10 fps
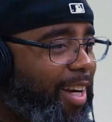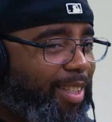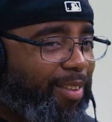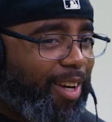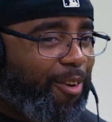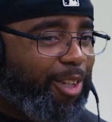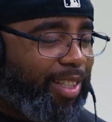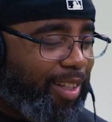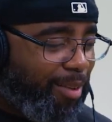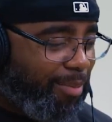So the
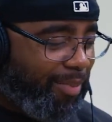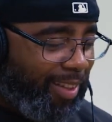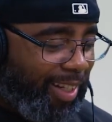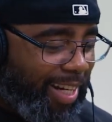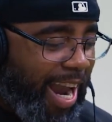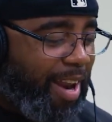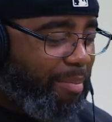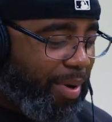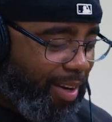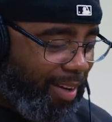ownership, it gotta
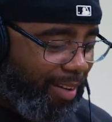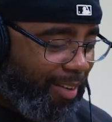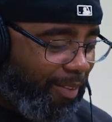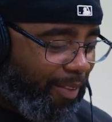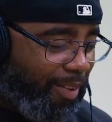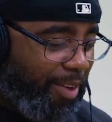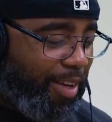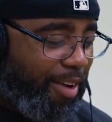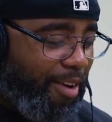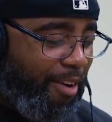be
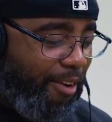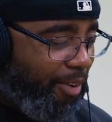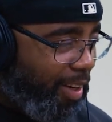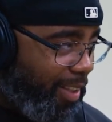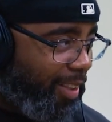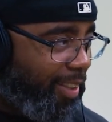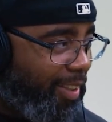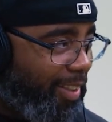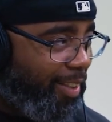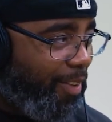on us.
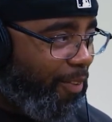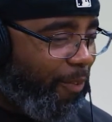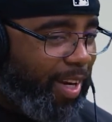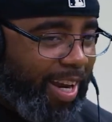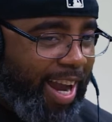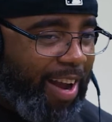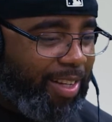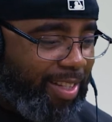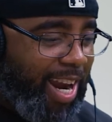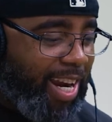Right. We have
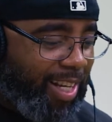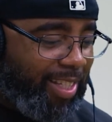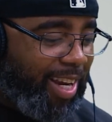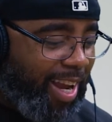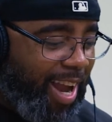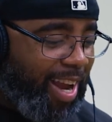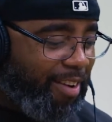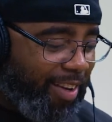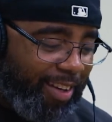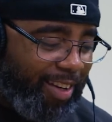to take it and say,
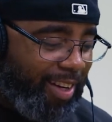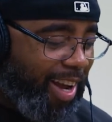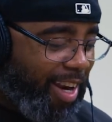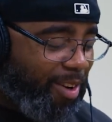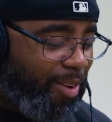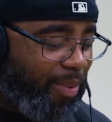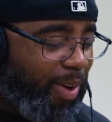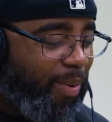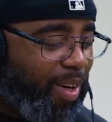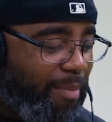hey, again, I don't
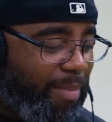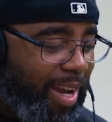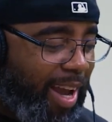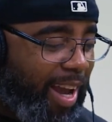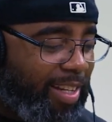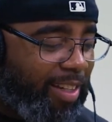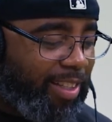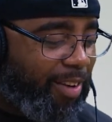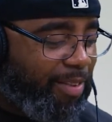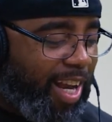know, let me ask,
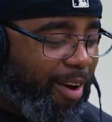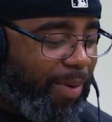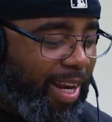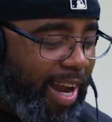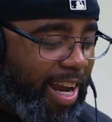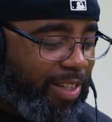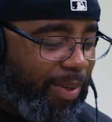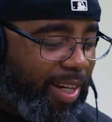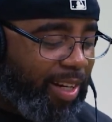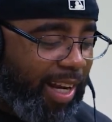because every time we ask,
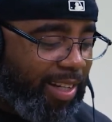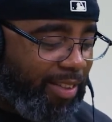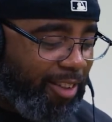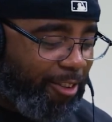we get an answer.